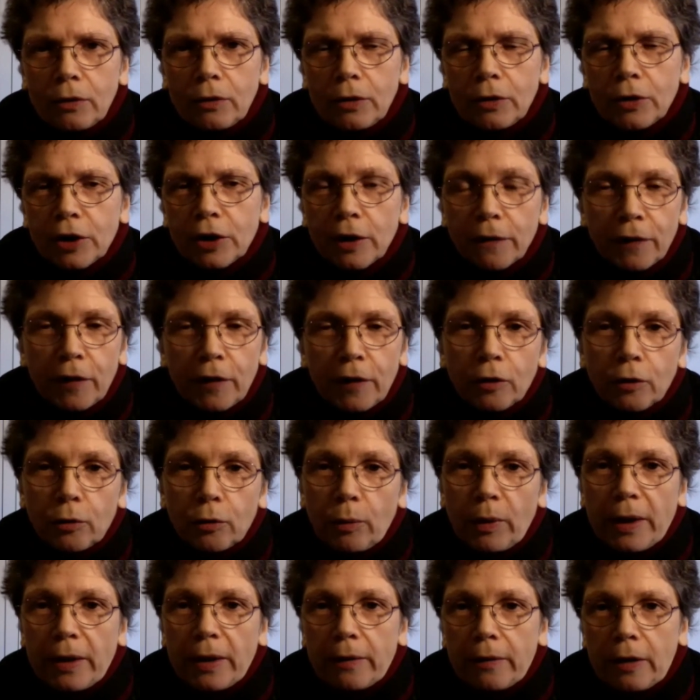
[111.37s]
different
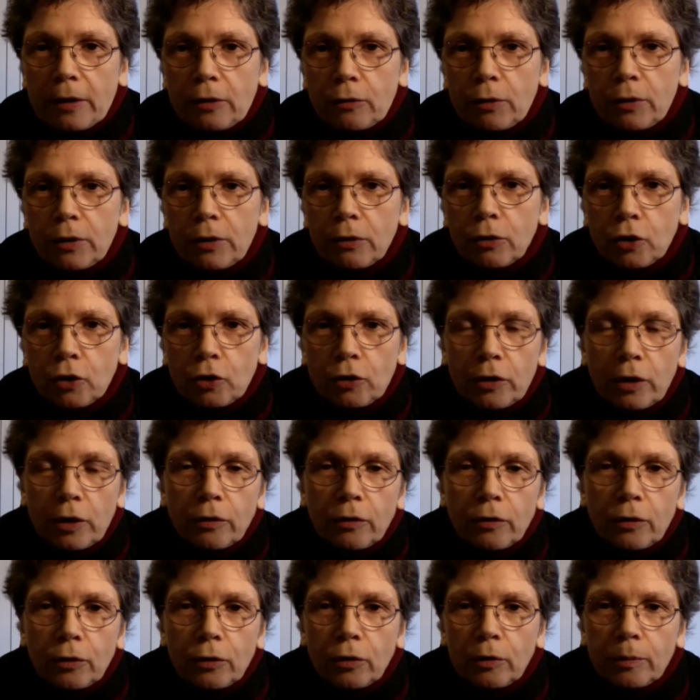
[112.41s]
ways that you
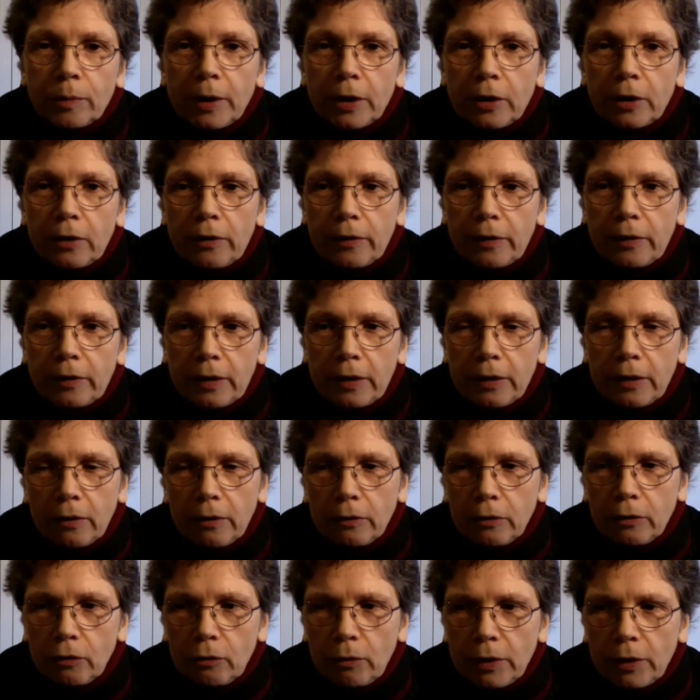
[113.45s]
shouldn't do, because you
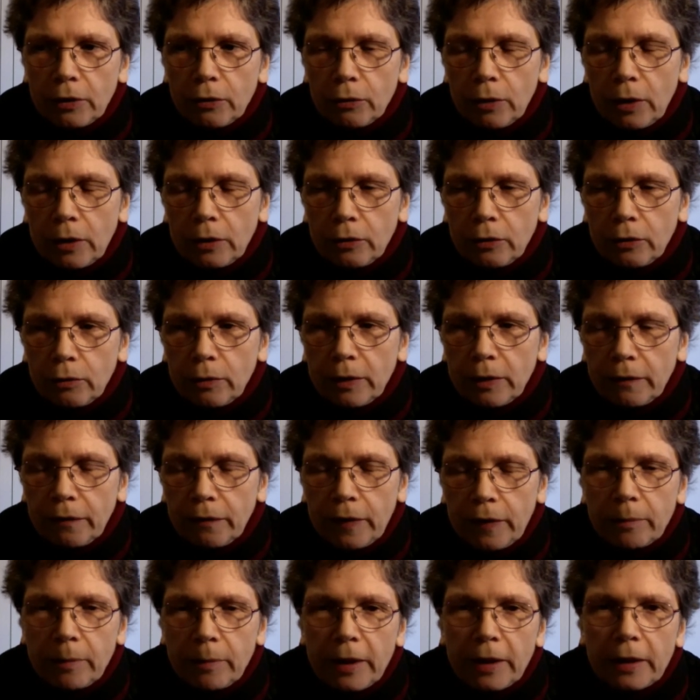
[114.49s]
know when you are doing
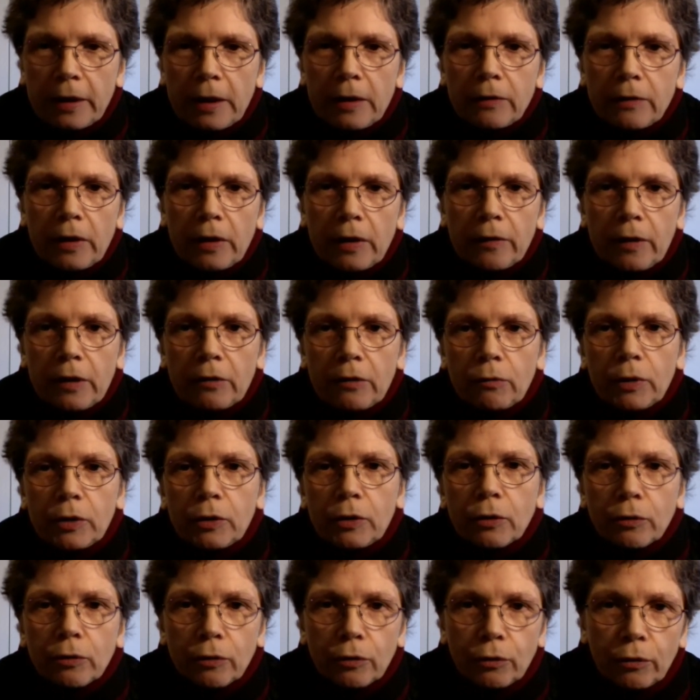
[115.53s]
filmmaking they say you
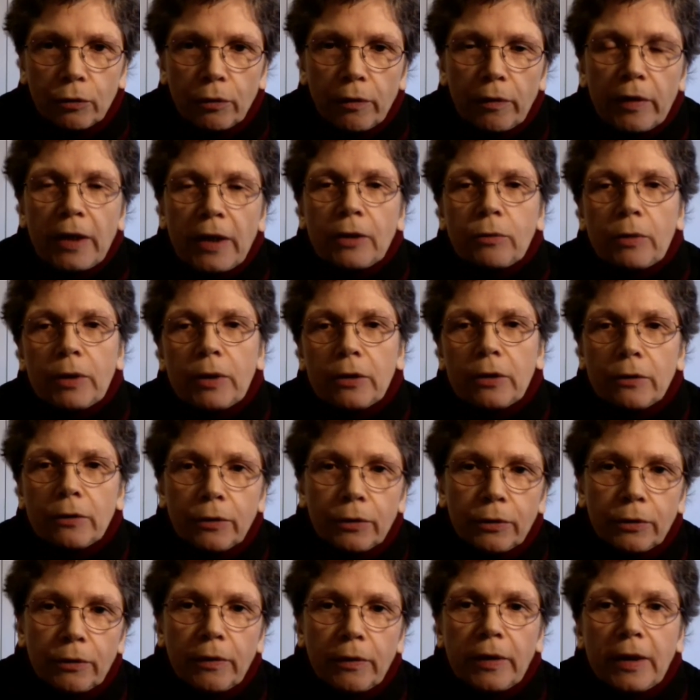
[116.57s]
don't do that, we don't
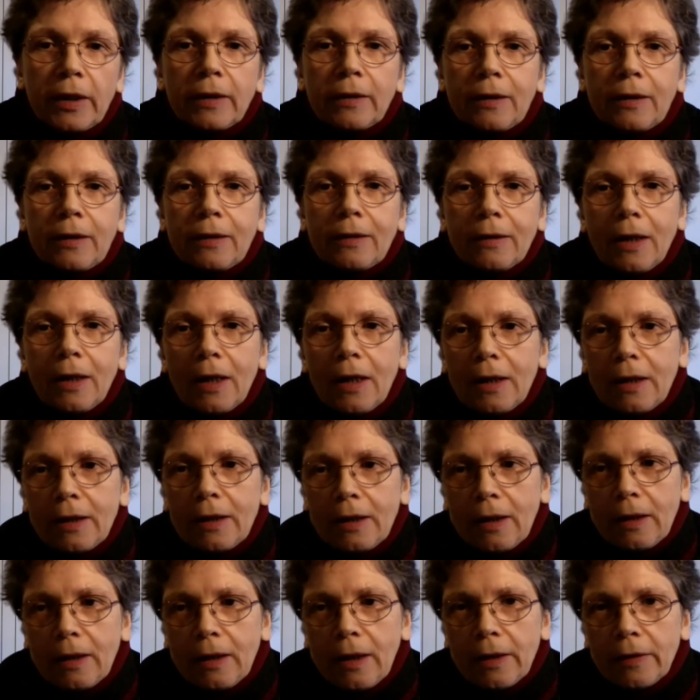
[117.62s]
do that, and
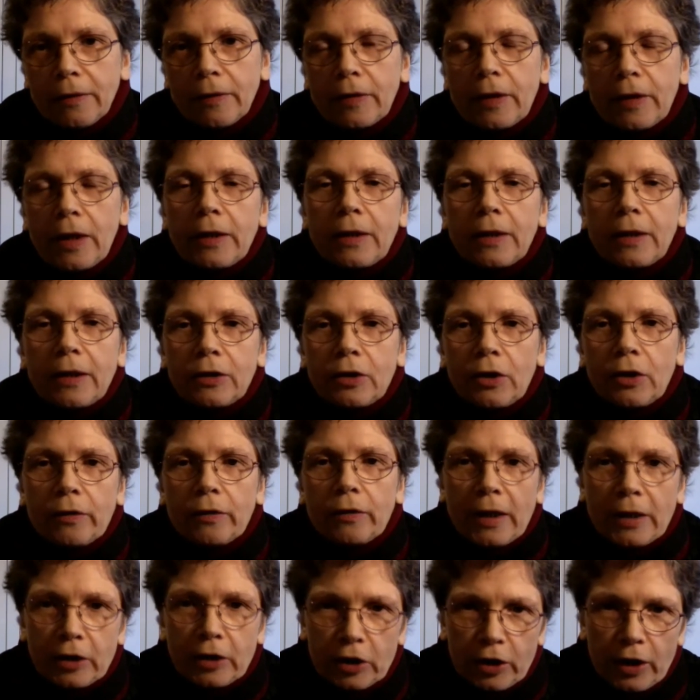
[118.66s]
instead
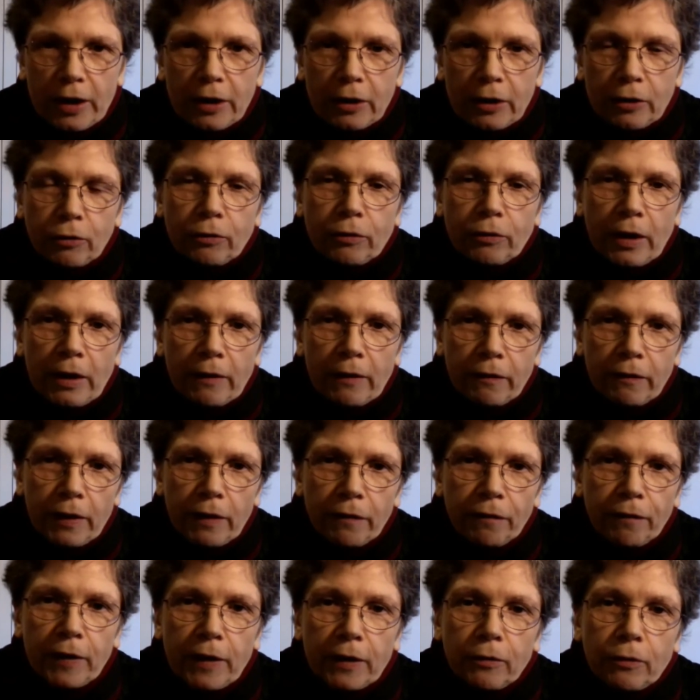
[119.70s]
I try to
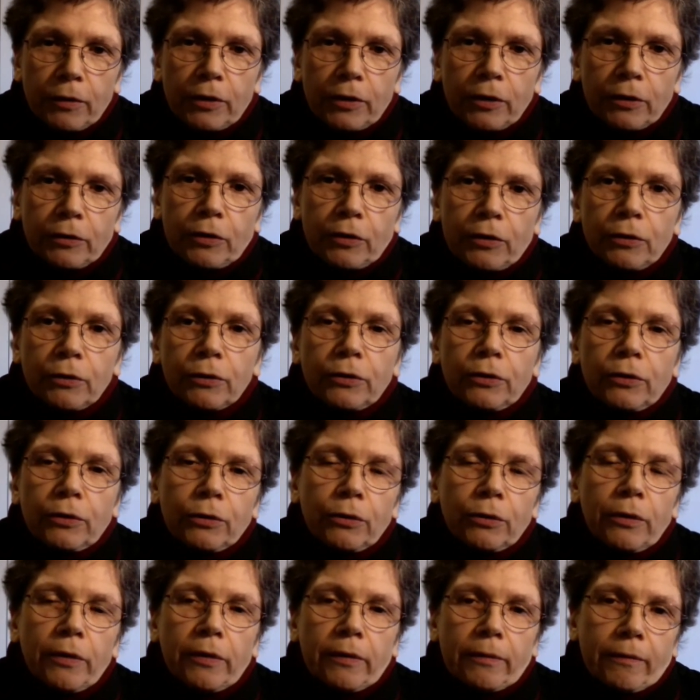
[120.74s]
everything you don't
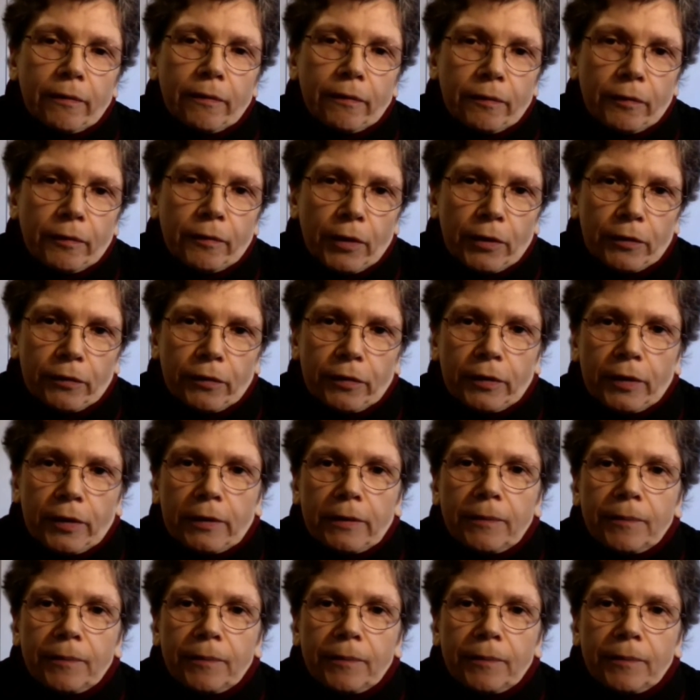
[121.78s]
do first.